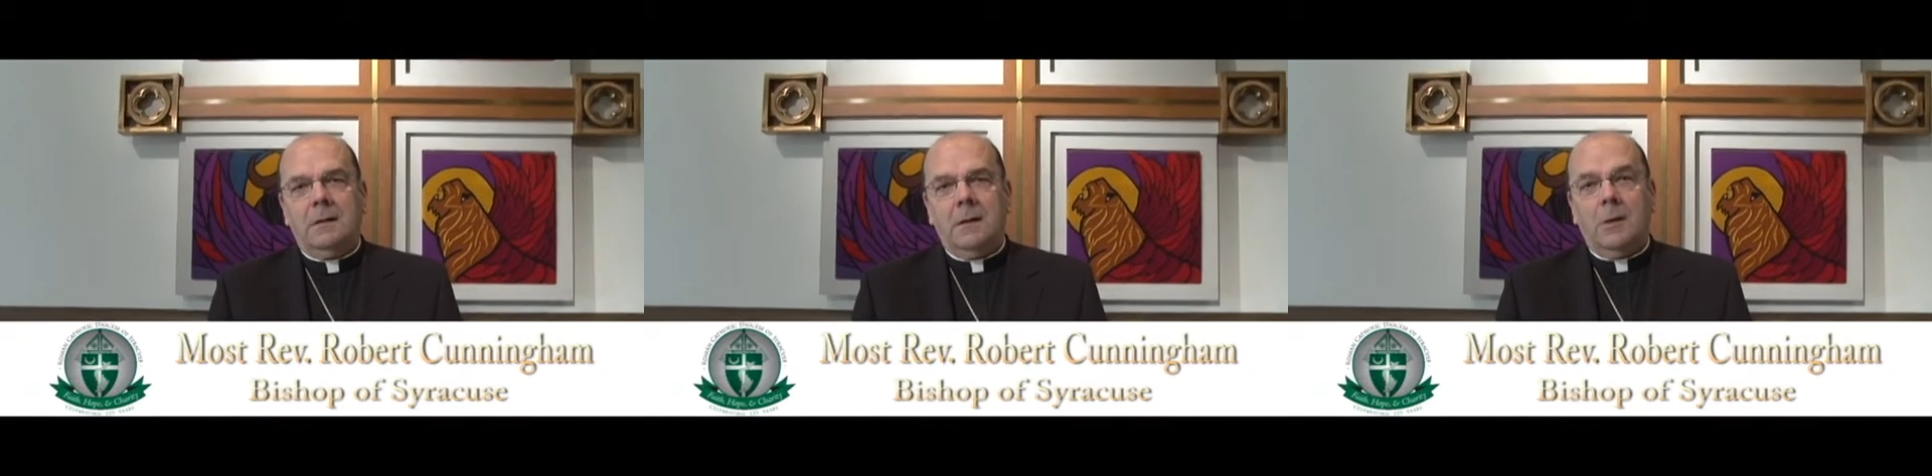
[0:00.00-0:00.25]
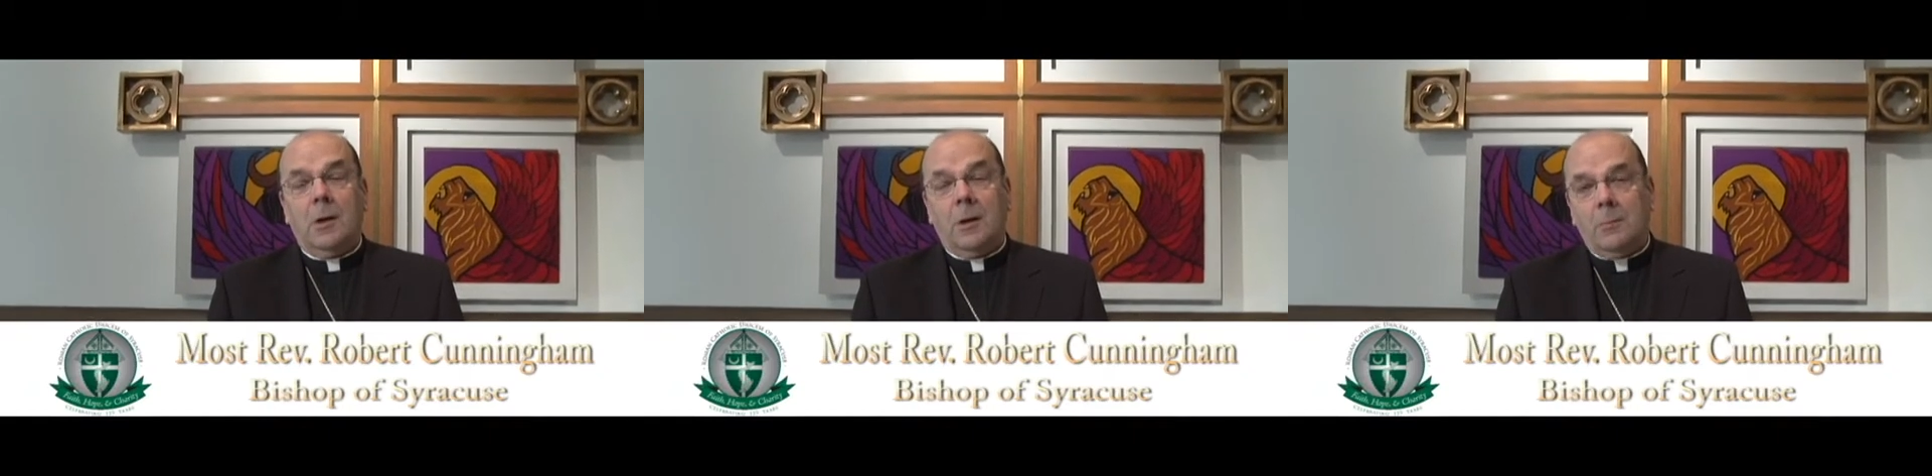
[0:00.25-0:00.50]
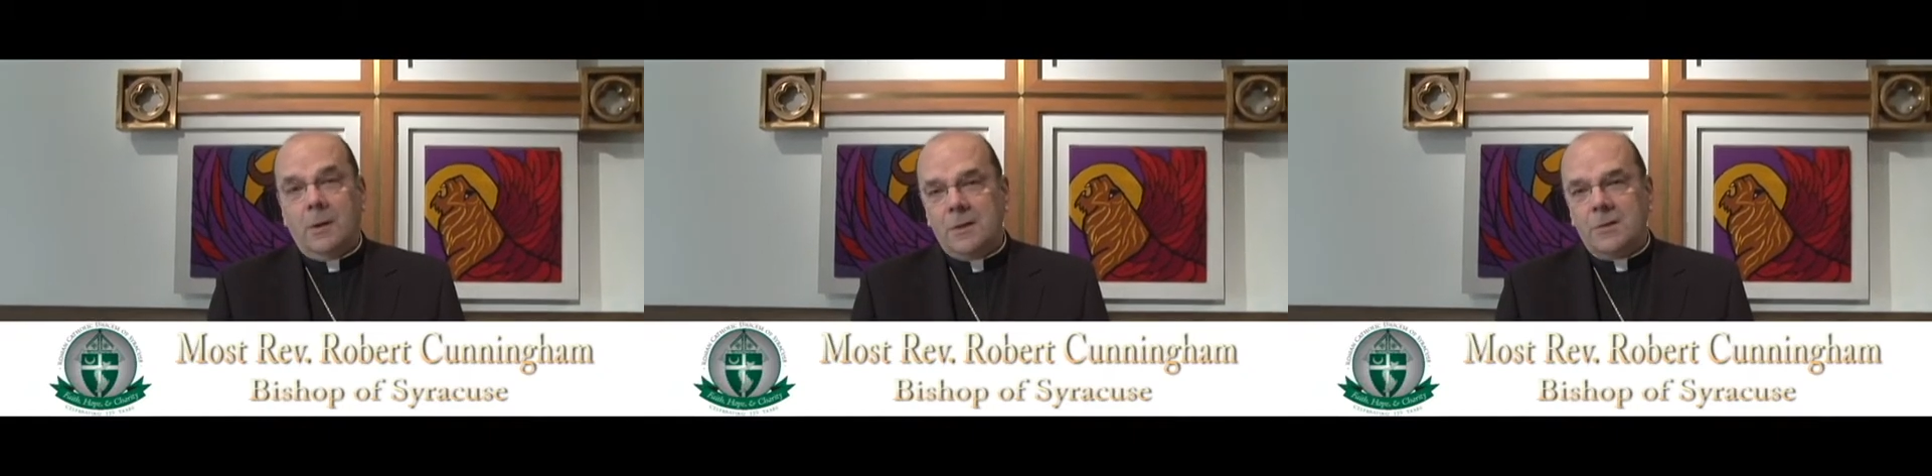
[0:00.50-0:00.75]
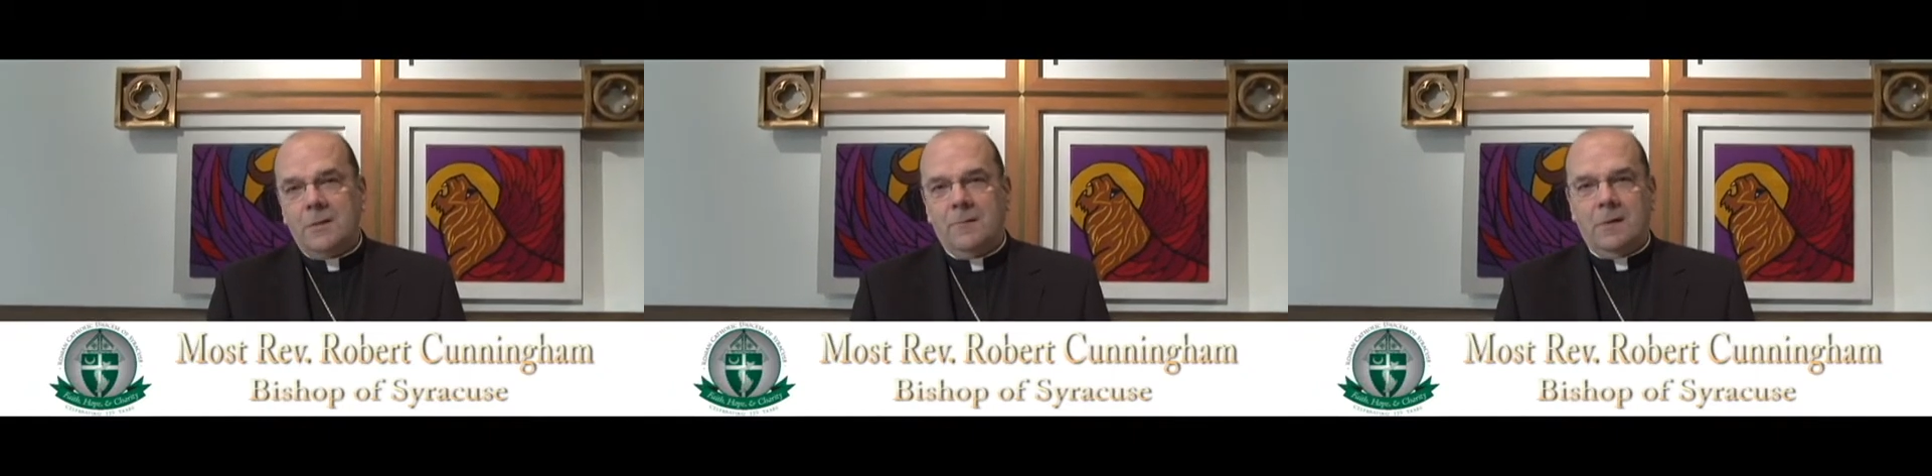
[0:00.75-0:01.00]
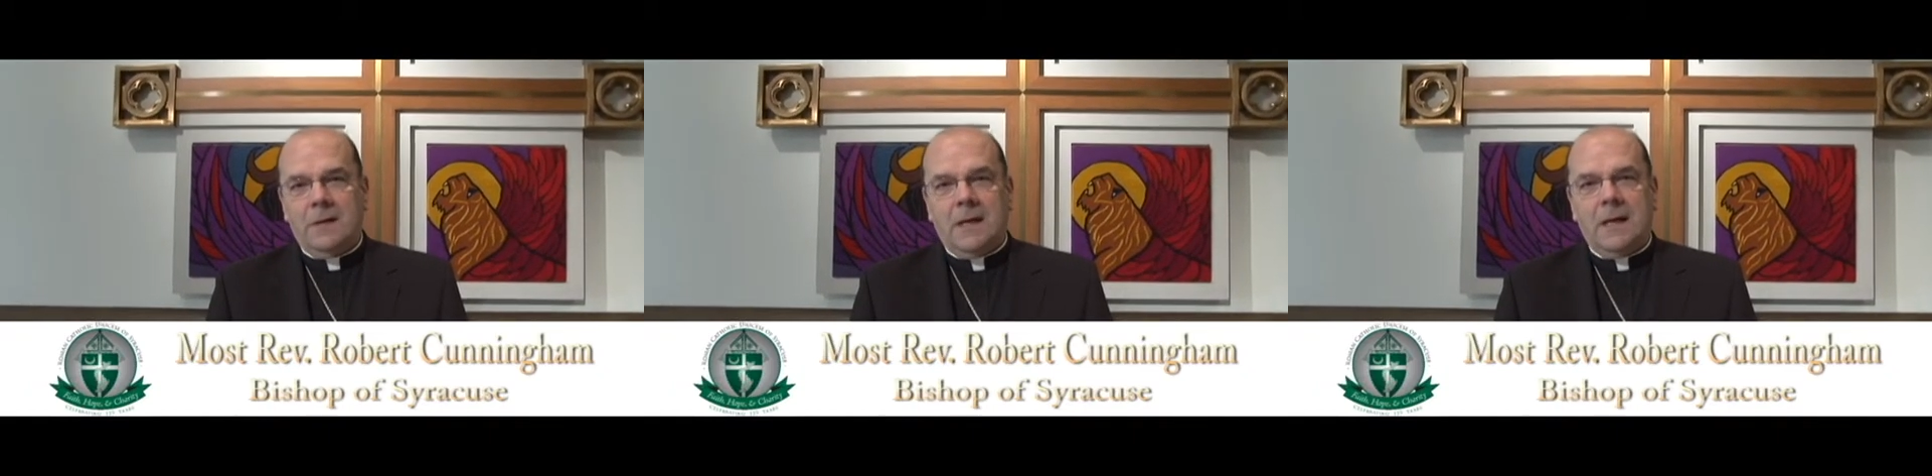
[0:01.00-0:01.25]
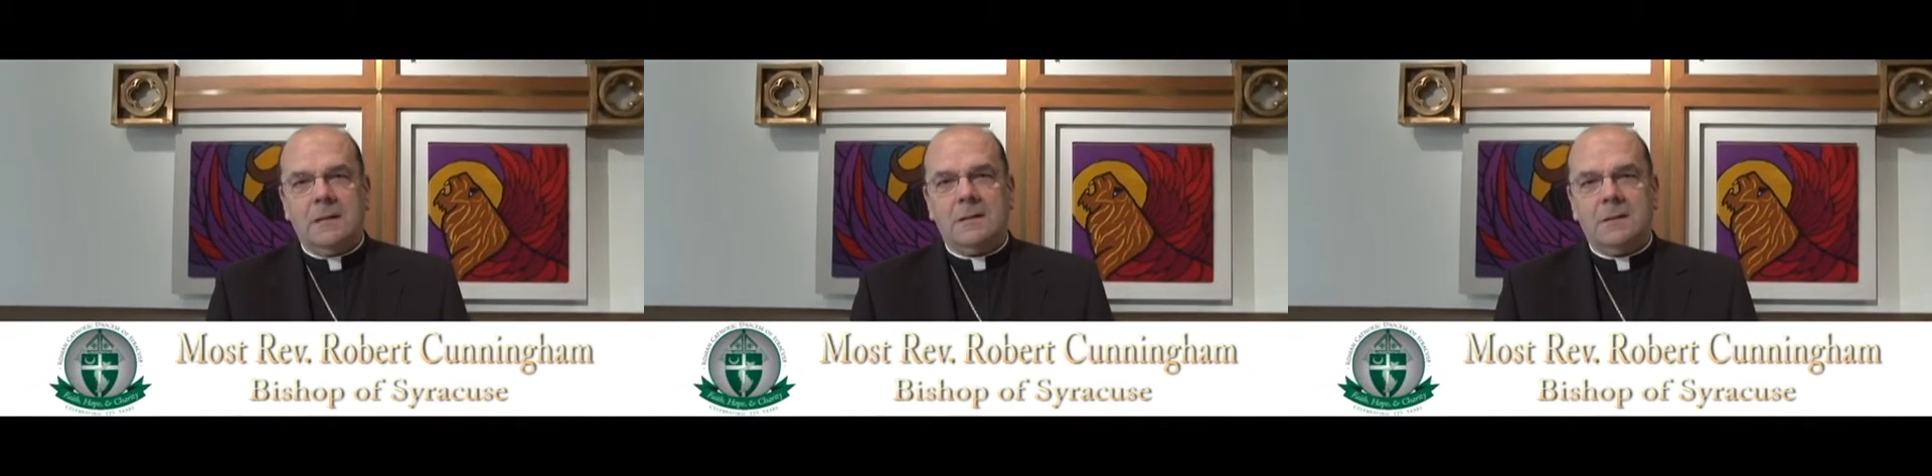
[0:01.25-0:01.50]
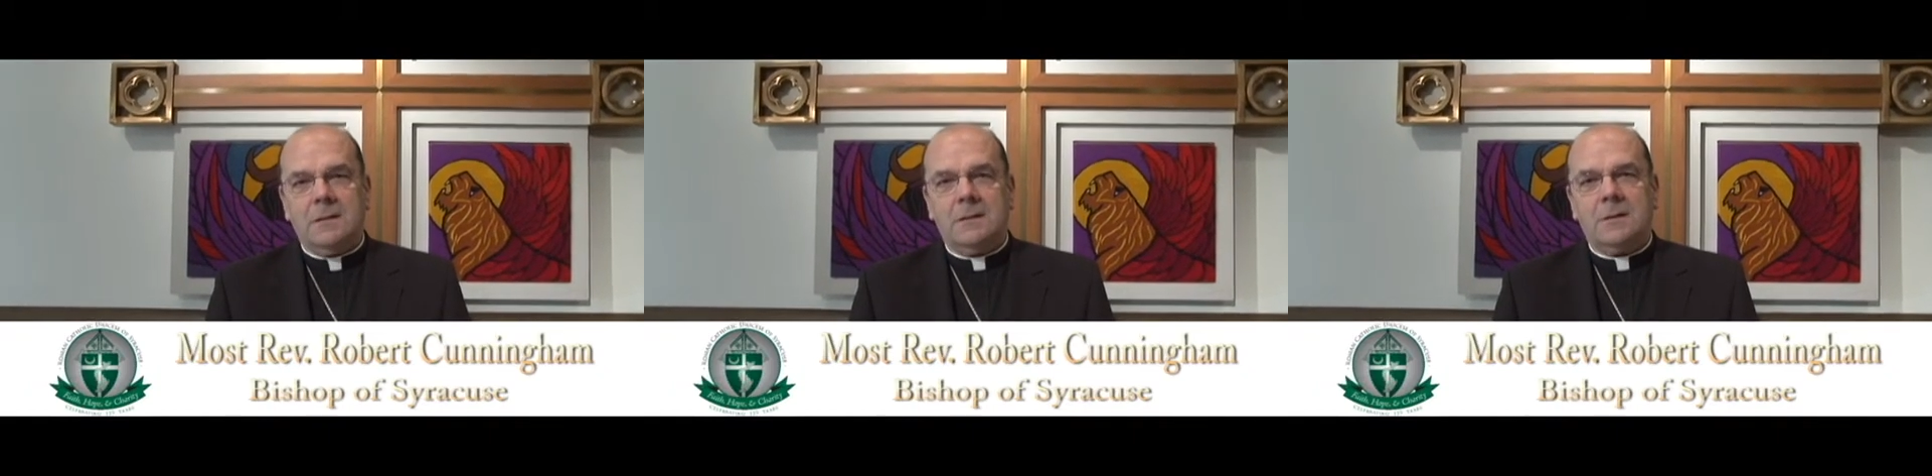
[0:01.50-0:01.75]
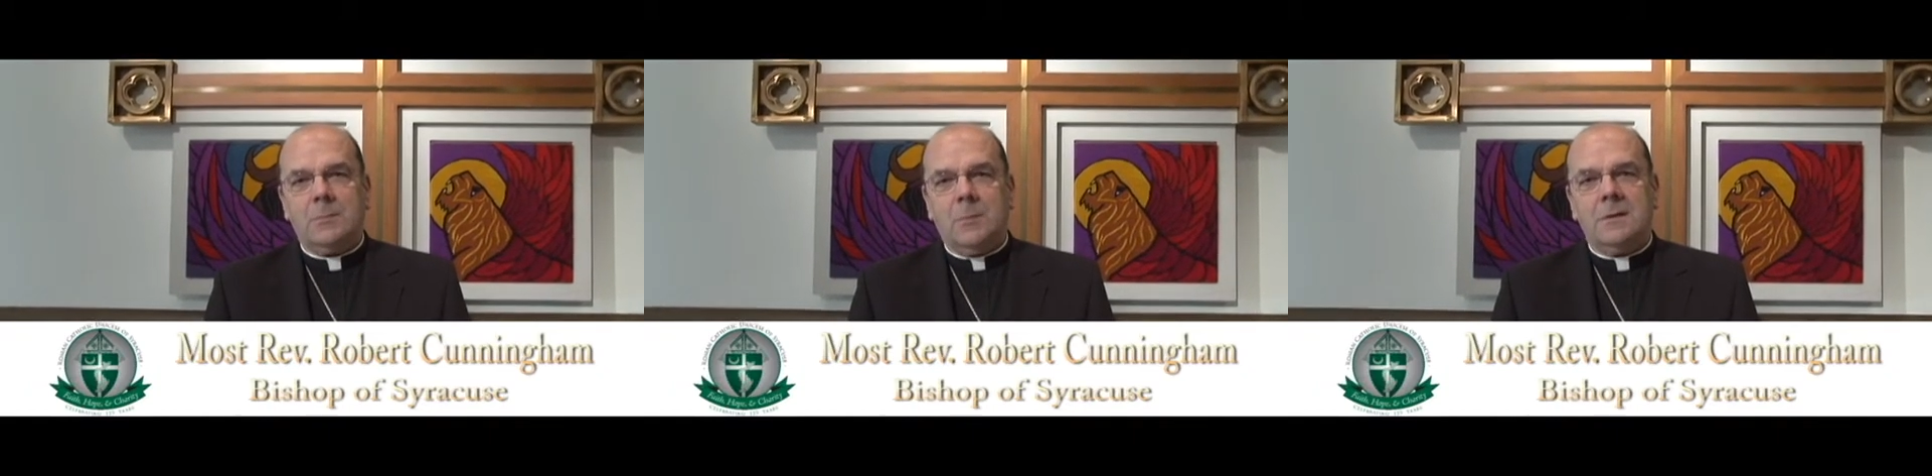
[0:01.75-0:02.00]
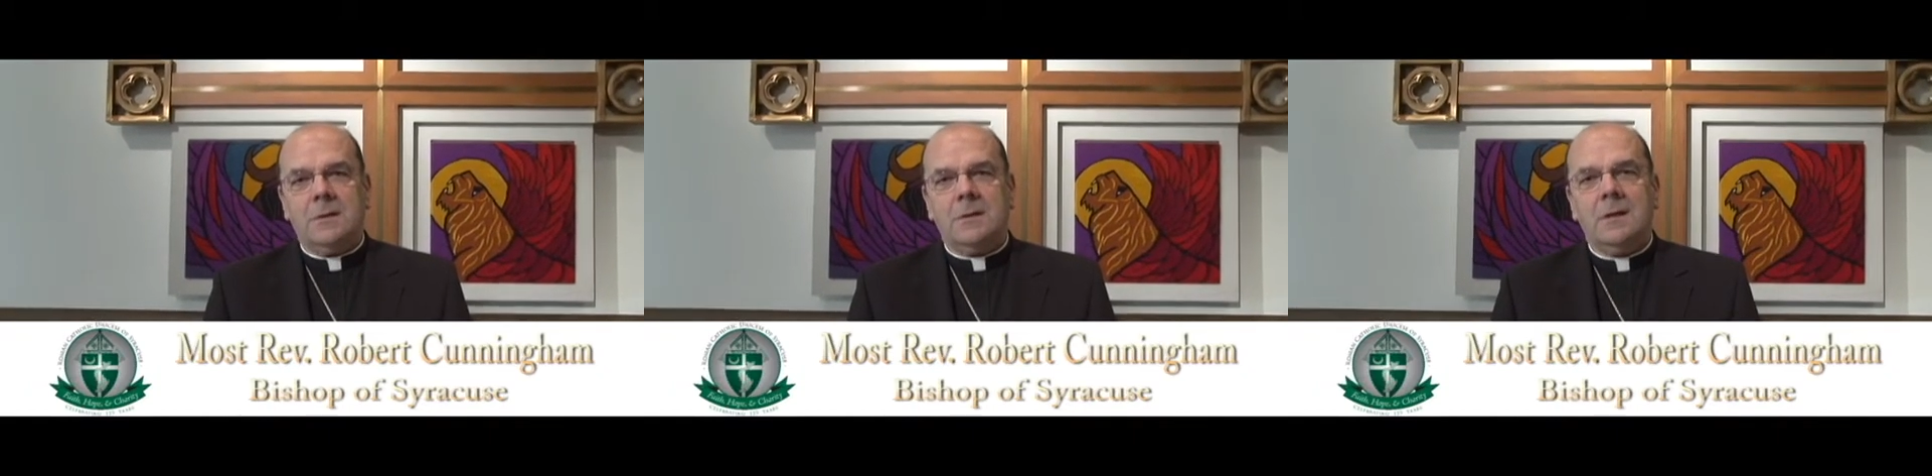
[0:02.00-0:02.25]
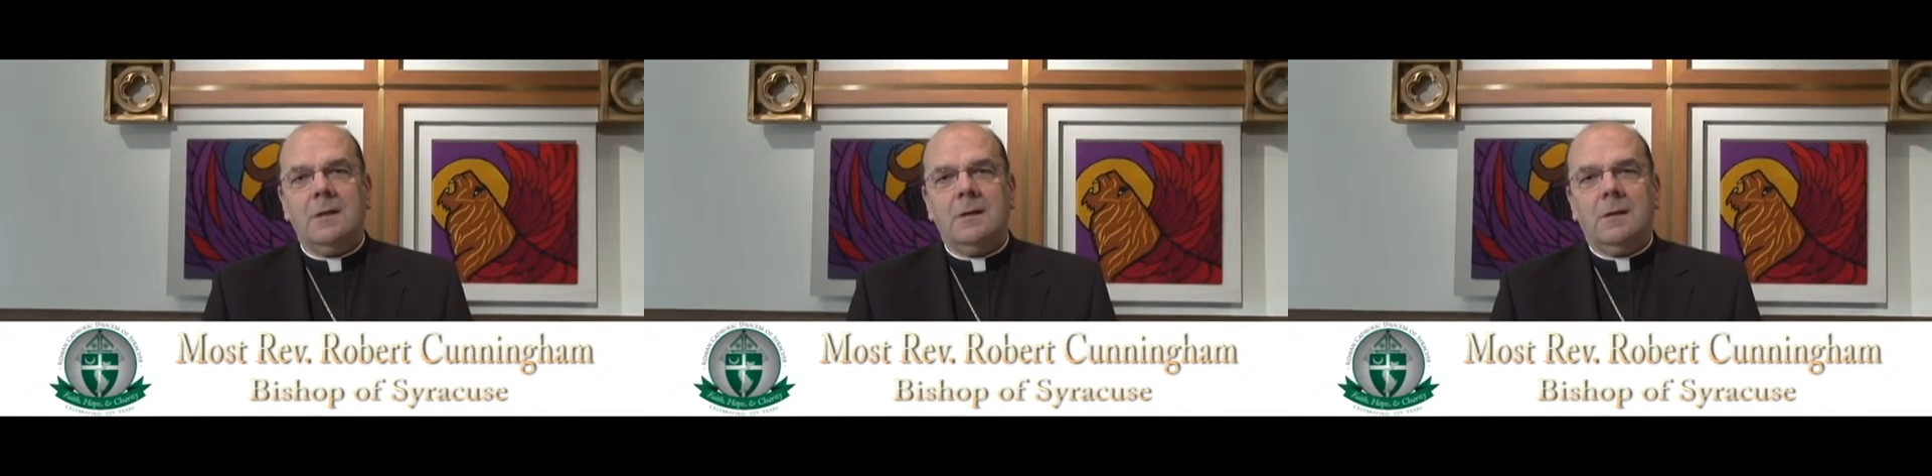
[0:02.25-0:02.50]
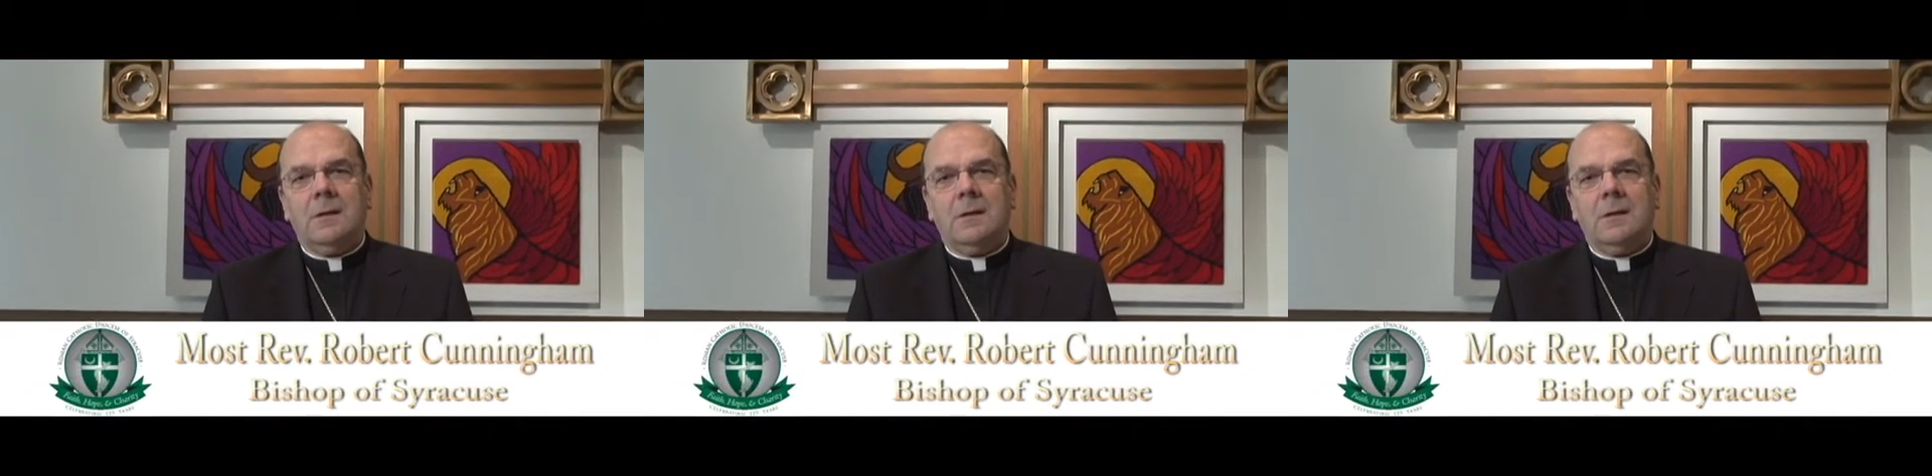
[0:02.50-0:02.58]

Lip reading: inauguration of the diocese was